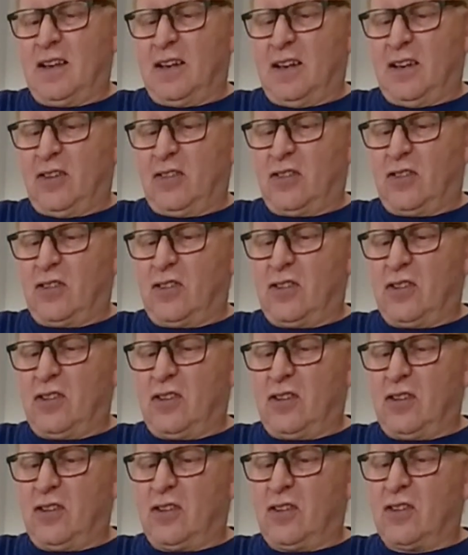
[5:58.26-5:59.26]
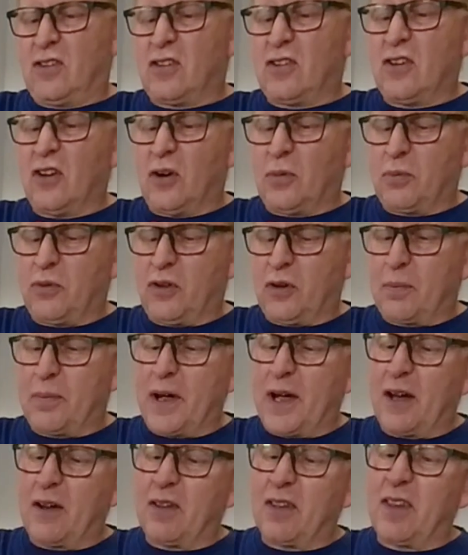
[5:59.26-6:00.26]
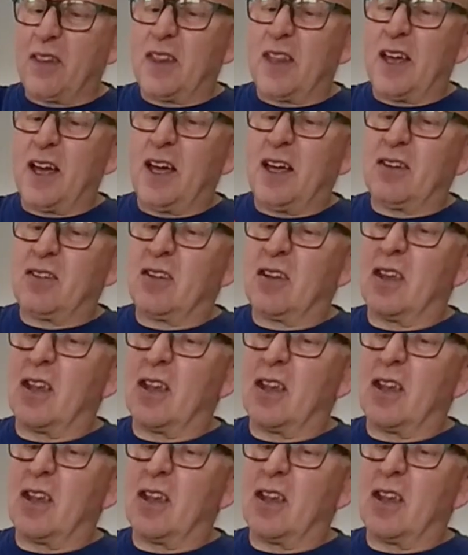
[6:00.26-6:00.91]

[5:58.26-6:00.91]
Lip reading: It stops about there.